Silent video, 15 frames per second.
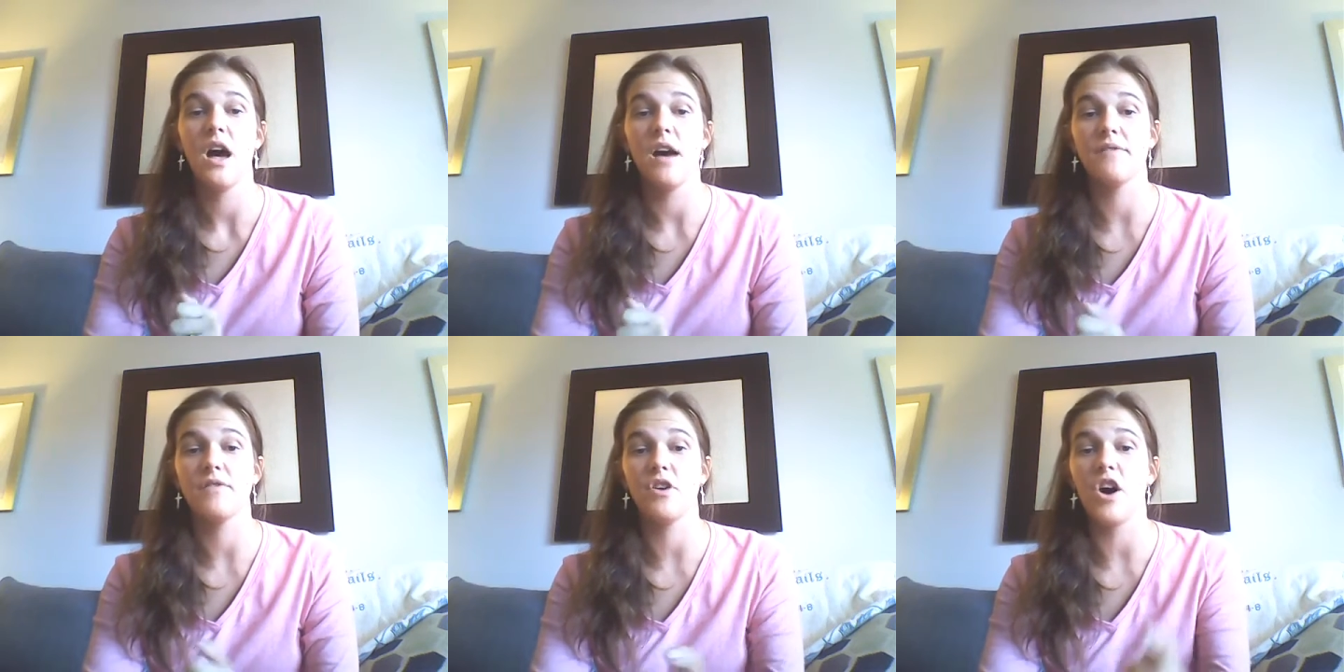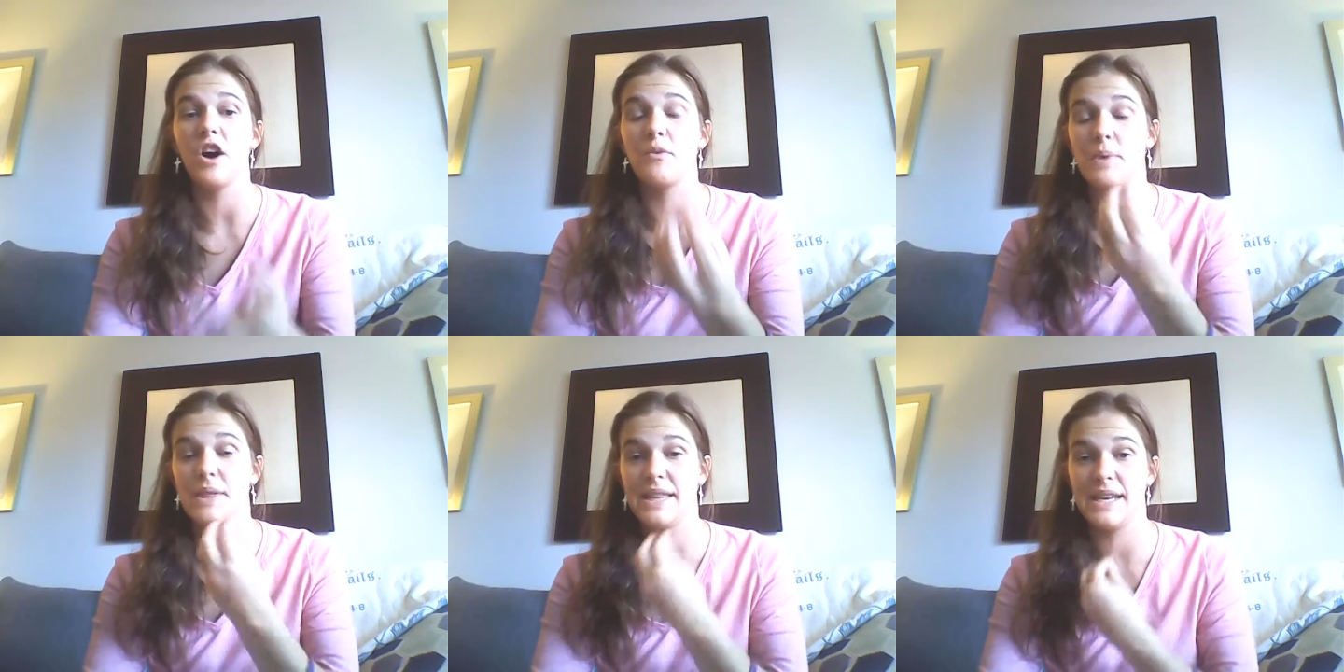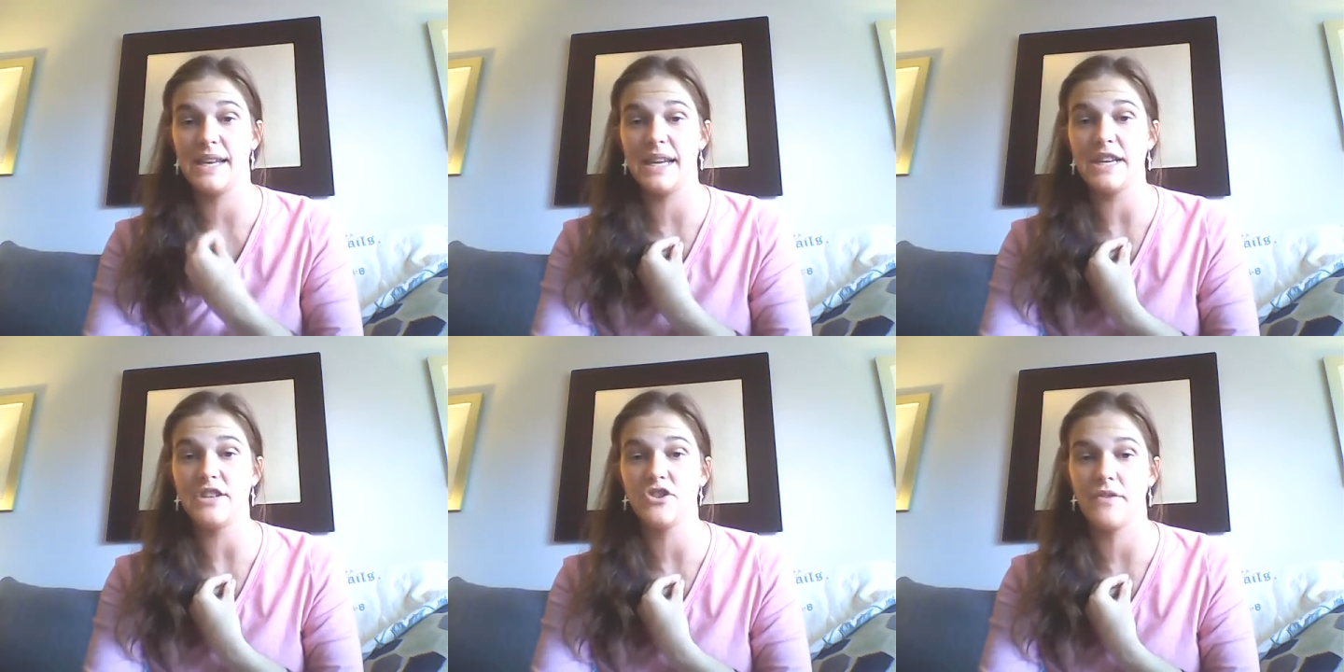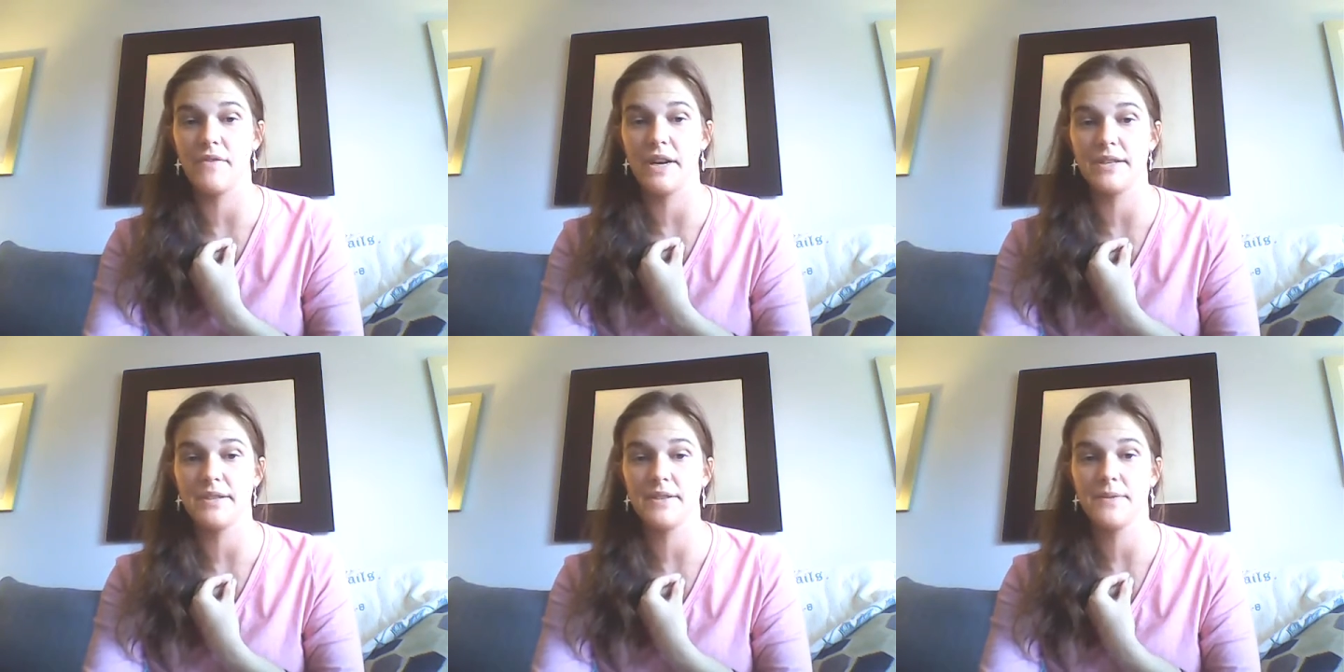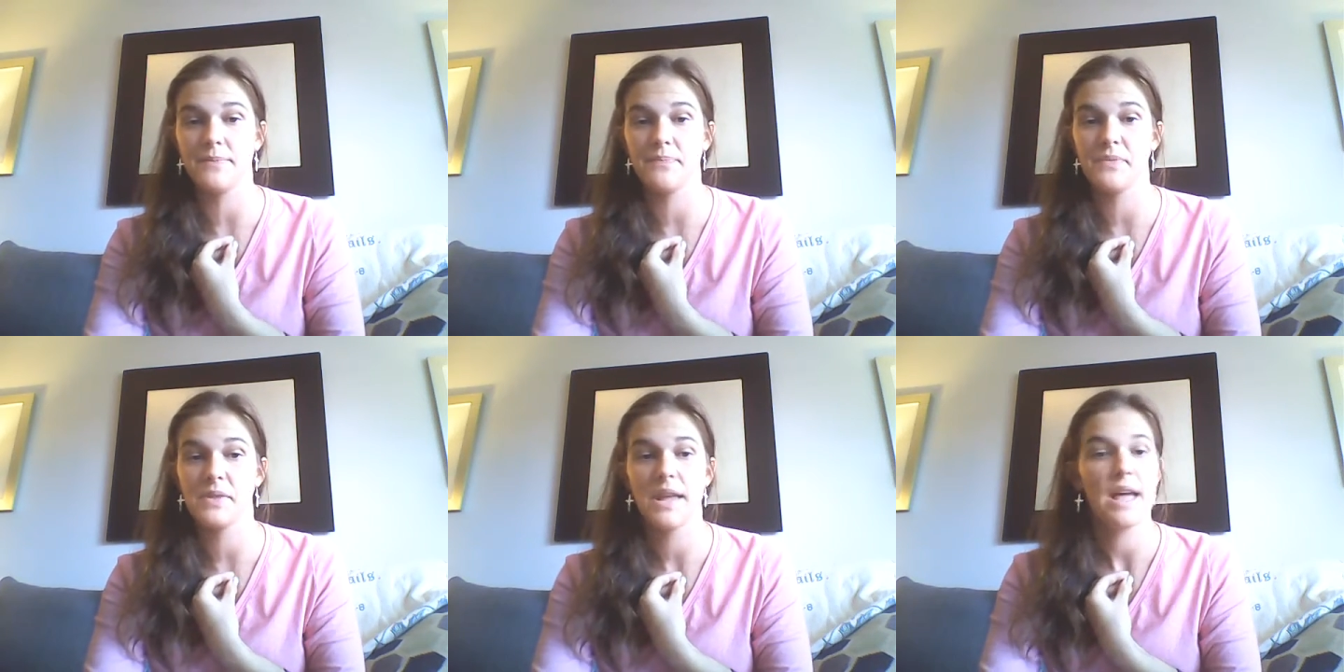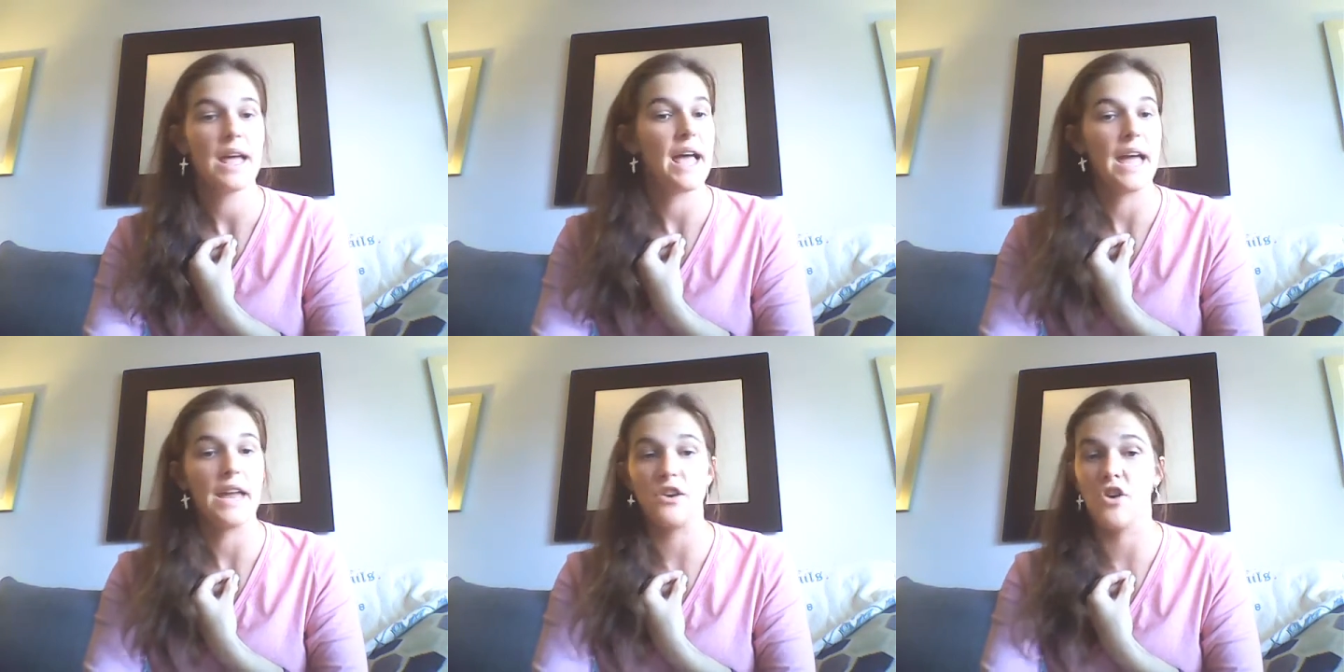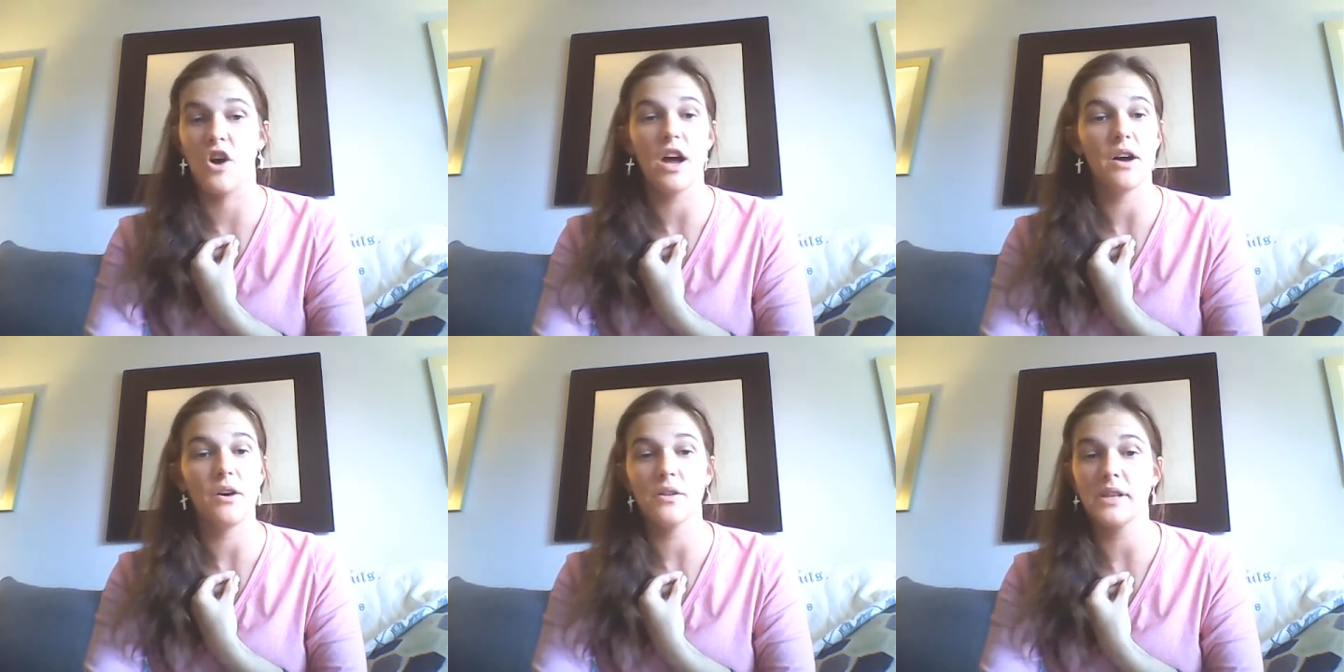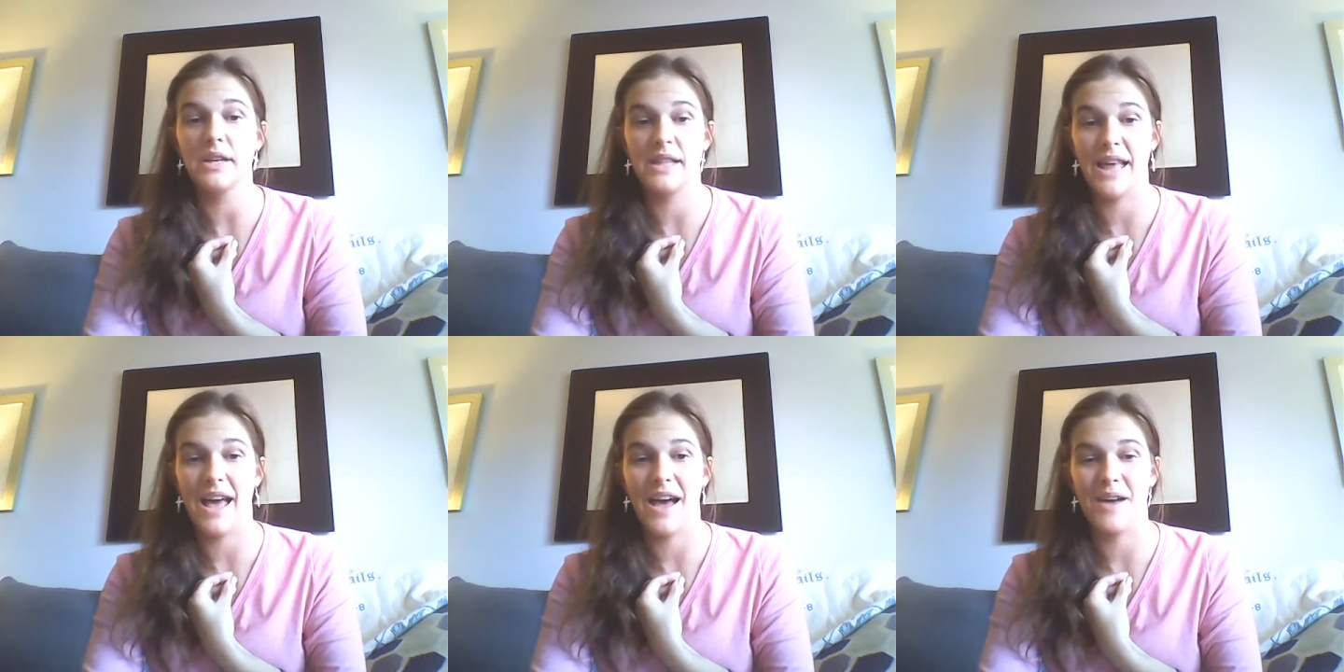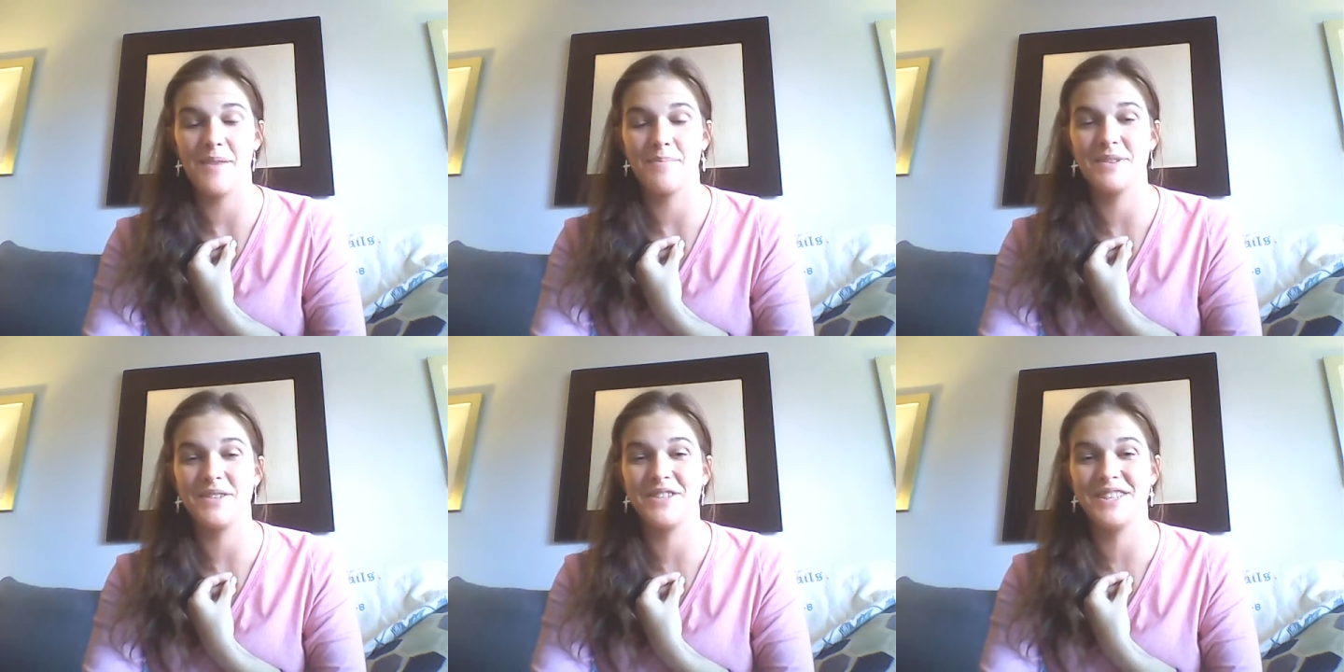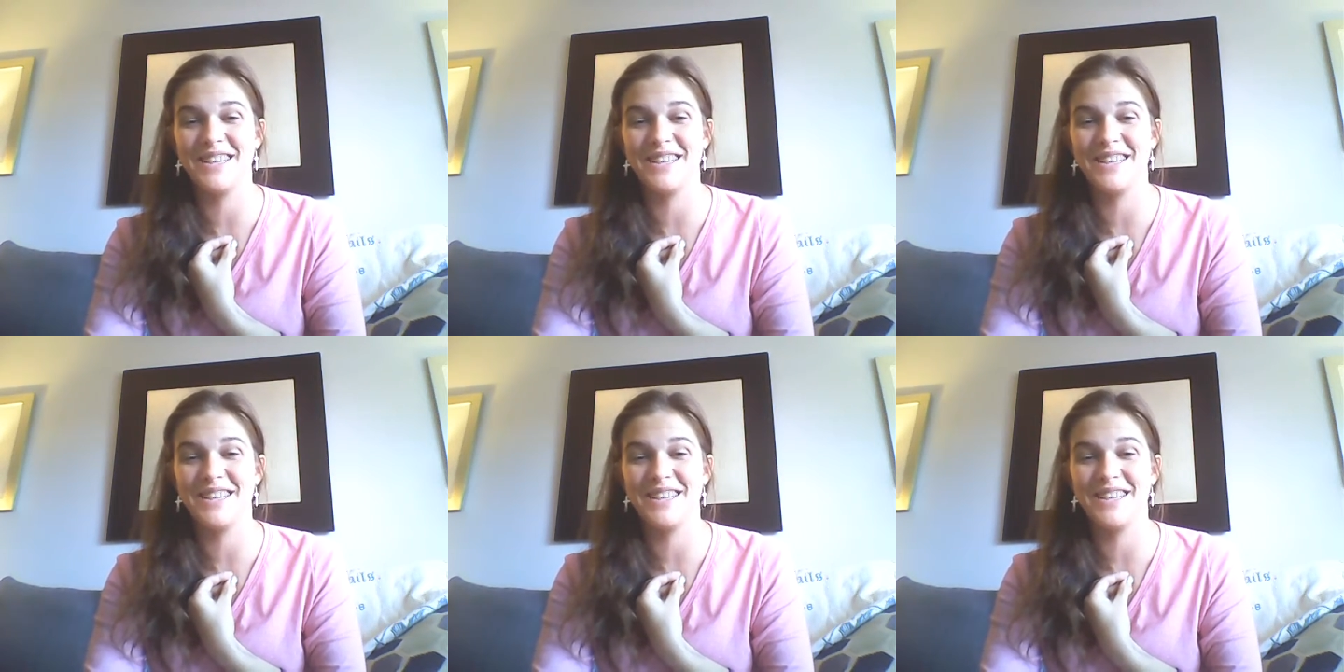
of God within each of us. And not only that, but